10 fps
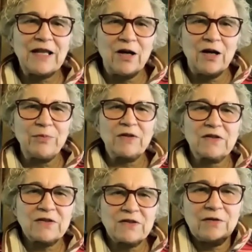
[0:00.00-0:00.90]
they all built
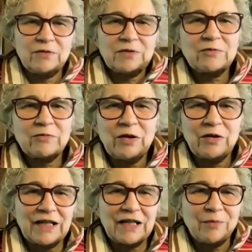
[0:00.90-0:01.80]
we
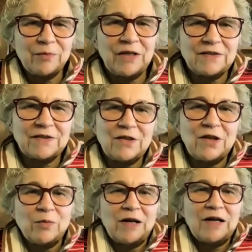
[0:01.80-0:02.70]
only get a couple days of
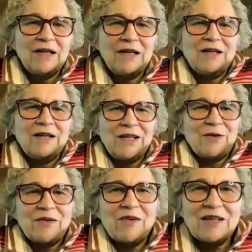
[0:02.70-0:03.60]
snow, but we
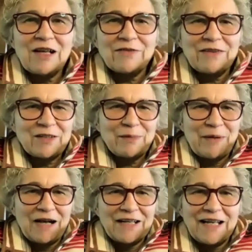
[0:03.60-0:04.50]
were all out there
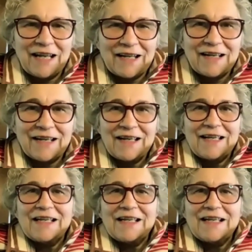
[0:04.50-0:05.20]
tobogganing, and